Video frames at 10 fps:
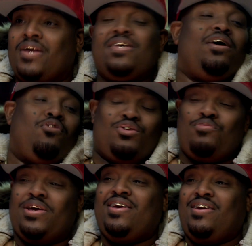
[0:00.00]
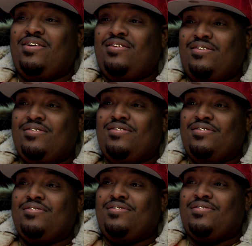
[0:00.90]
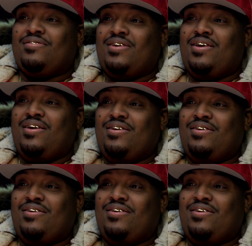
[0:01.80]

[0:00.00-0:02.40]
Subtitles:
Yeah, on the way here. Well.